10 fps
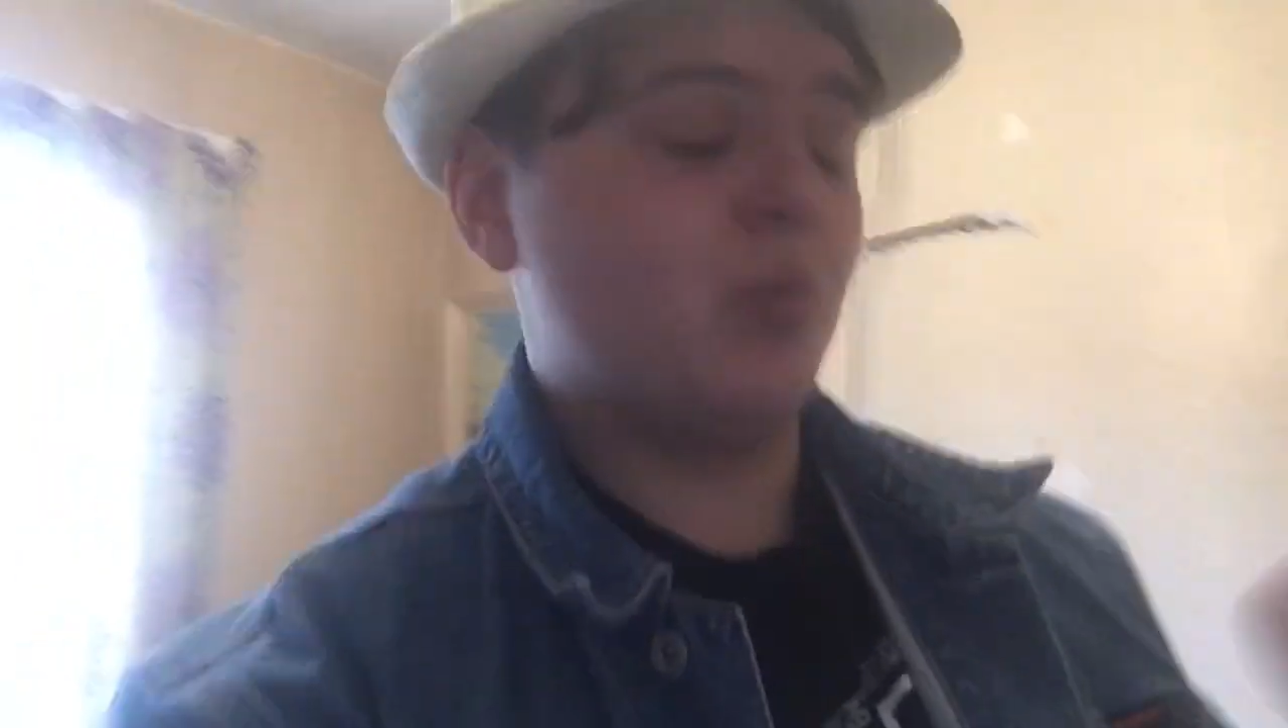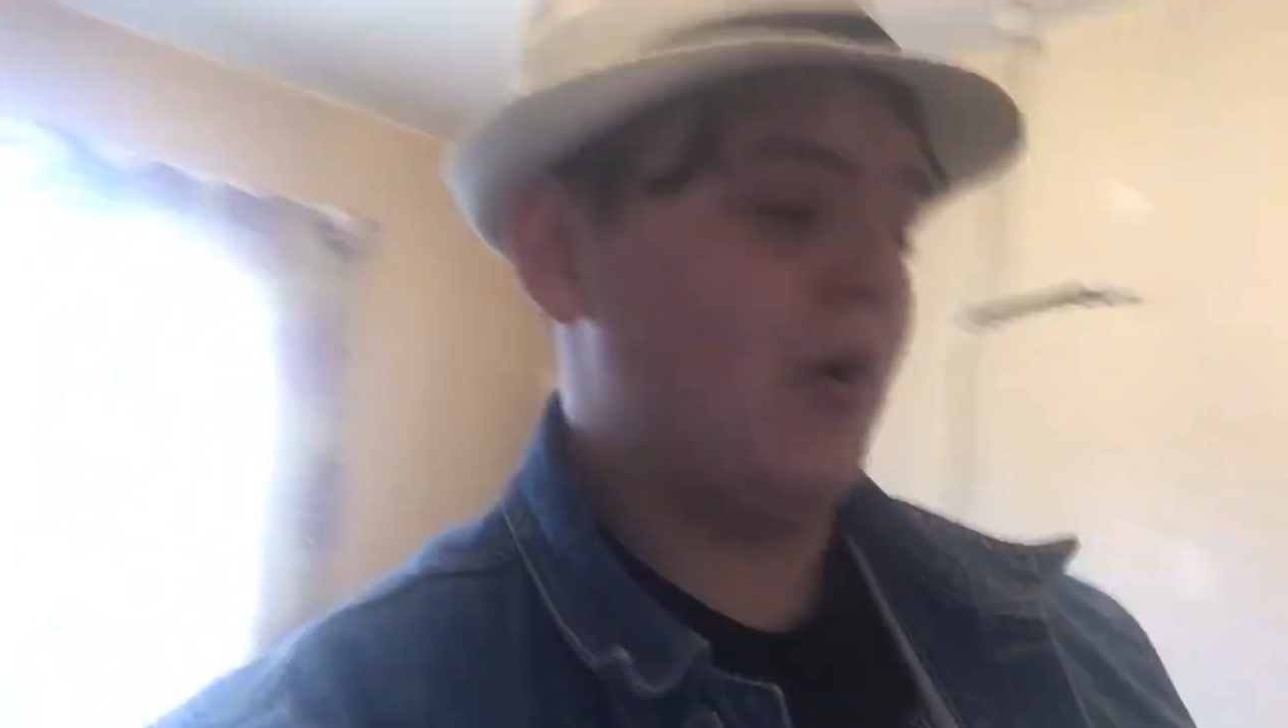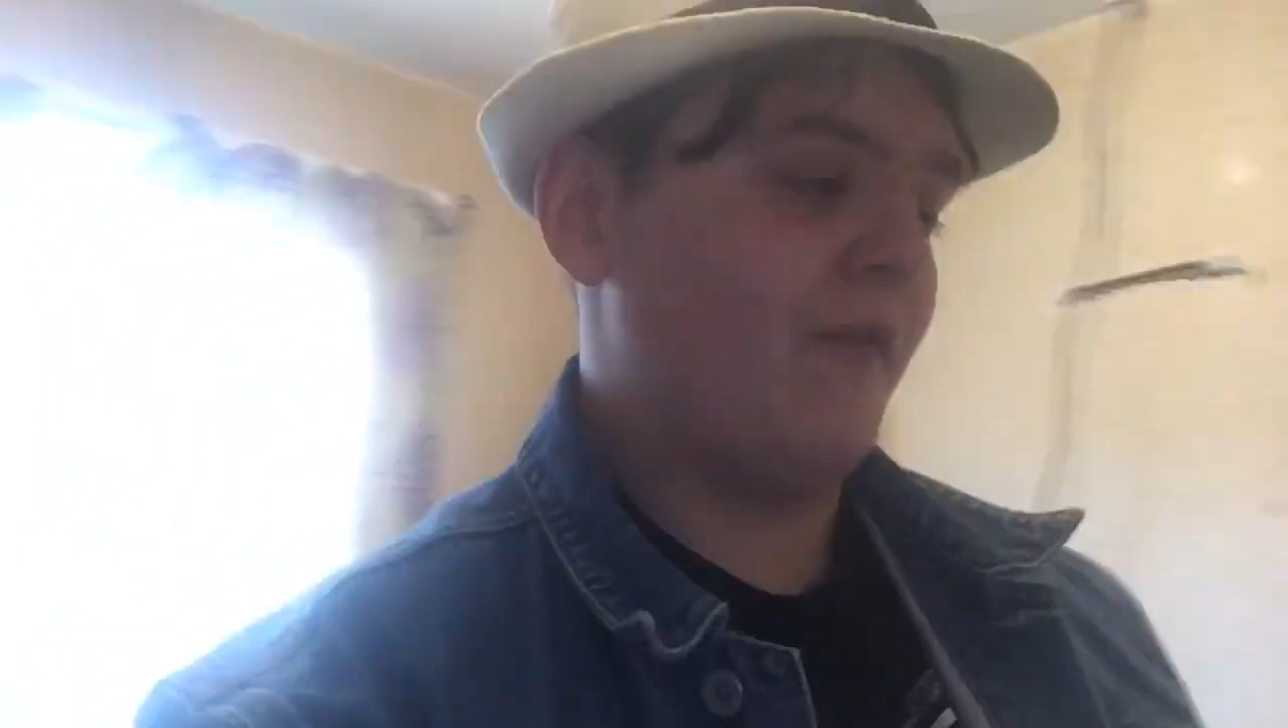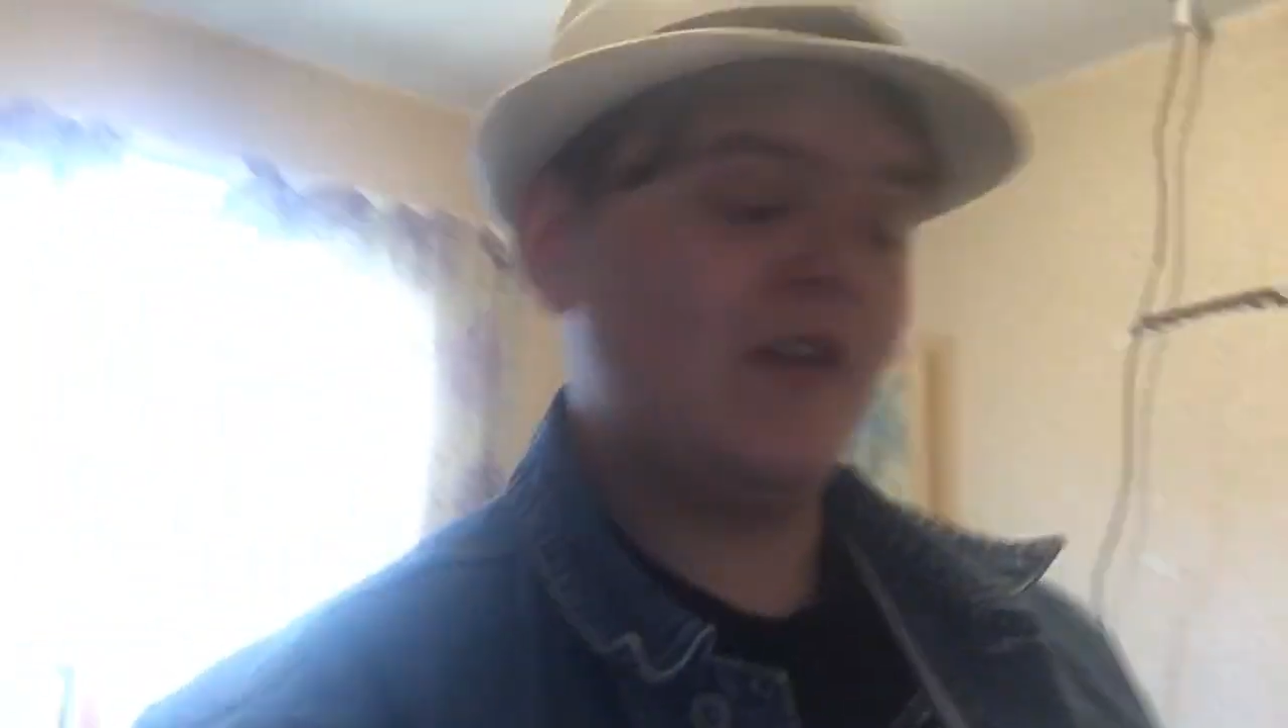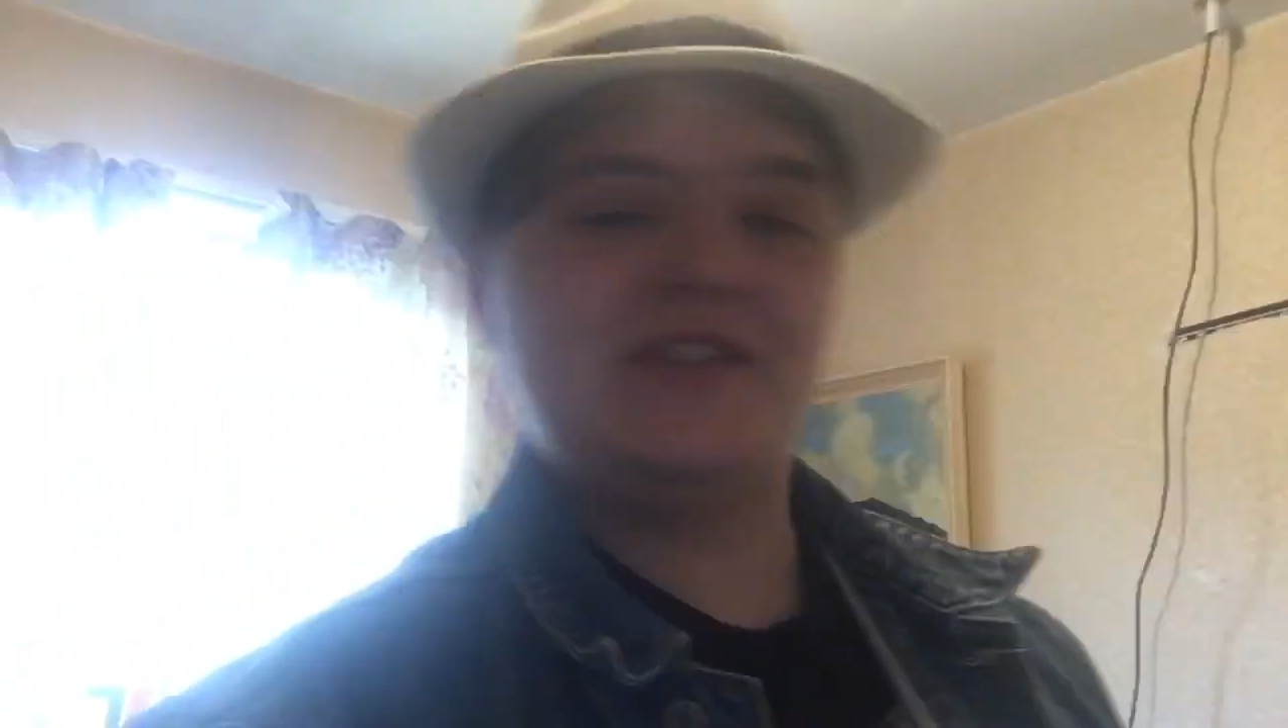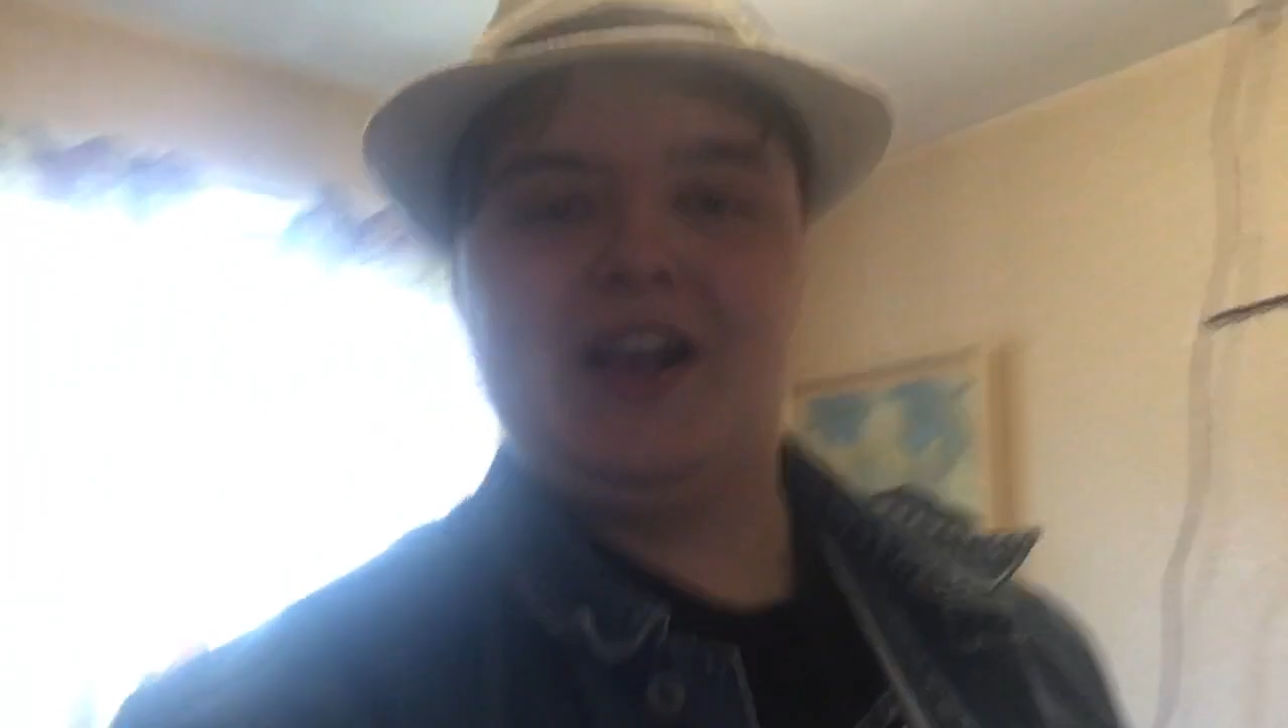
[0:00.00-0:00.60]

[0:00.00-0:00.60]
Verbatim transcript: What? Well, feels